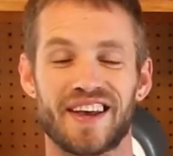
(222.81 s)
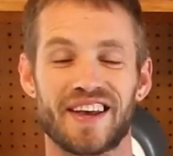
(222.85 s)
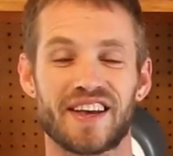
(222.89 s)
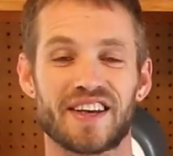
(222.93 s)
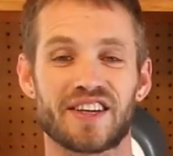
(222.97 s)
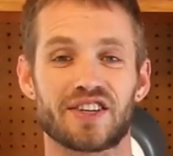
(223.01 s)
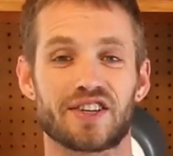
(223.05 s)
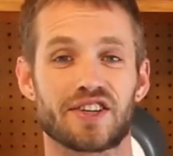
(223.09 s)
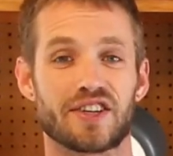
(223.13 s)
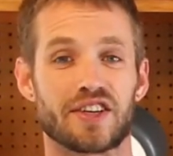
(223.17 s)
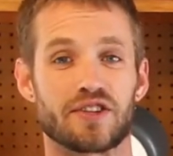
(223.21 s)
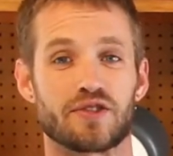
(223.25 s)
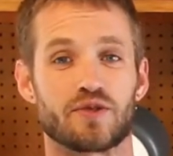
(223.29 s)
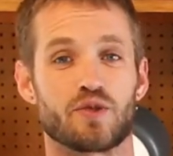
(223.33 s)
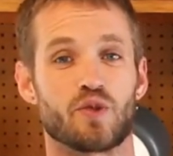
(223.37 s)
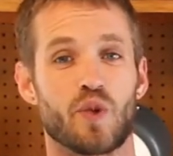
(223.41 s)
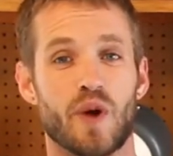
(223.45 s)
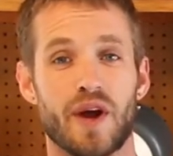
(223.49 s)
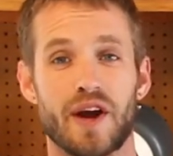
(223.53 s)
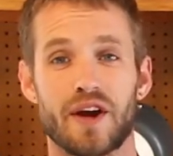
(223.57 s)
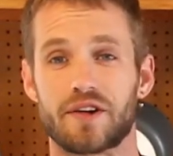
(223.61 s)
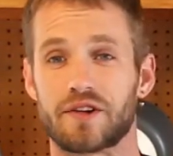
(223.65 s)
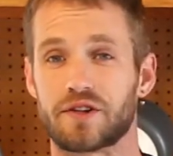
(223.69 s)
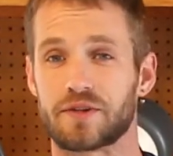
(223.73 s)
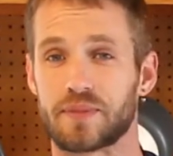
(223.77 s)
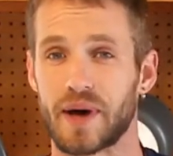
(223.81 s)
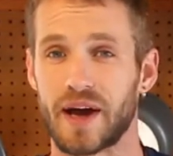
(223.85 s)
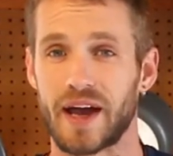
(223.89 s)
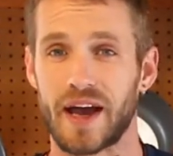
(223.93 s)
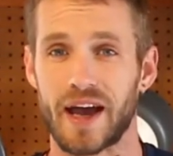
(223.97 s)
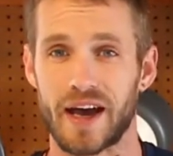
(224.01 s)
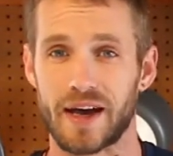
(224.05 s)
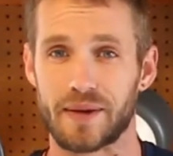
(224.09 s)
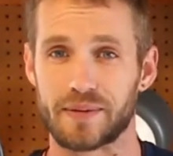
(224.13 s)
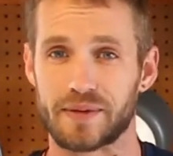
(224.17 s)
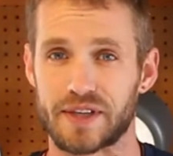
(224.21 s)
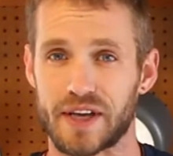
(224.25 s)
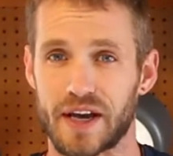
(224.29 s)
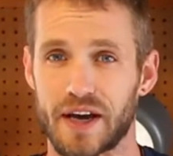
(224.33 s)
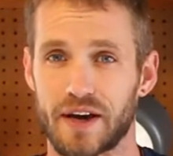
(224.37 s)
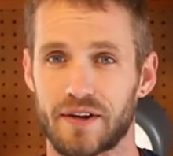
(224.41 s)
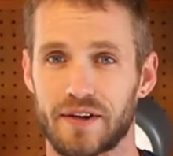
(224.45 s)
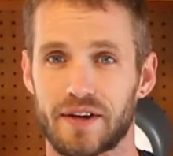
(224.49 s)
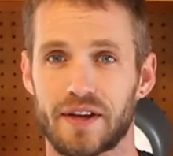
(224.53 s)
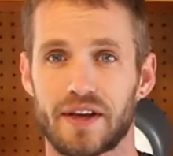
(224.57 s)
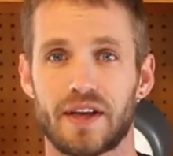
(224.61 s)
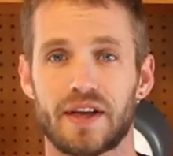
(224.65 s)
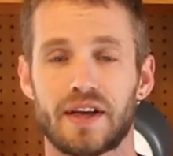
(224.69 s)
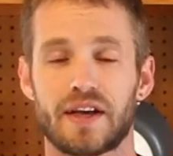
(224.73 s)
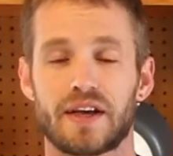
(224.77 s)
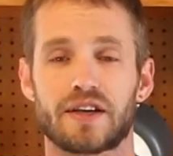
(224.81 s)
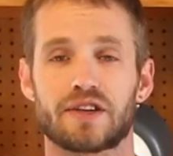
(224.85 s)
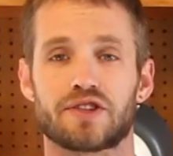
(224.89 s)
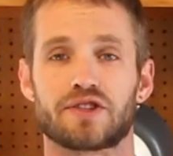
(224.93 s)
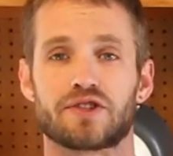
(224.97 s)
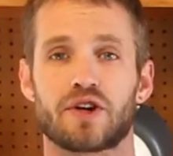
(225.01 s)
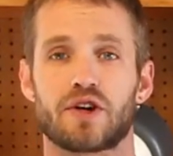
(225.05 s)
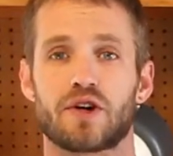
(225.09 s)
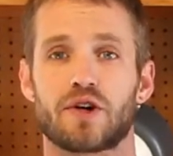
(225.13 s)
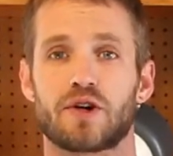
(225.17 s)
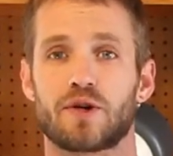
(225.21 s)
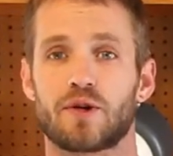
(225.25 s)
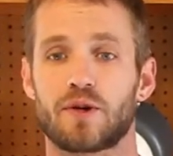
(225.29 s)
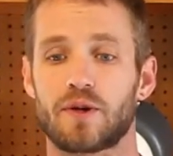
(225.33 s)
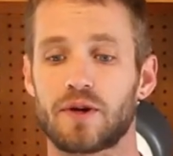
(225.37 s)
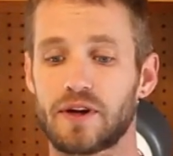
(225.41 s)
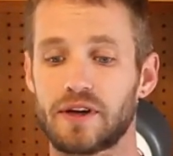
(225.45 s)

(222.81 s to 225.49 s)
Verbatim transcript: it just wears my abs out. So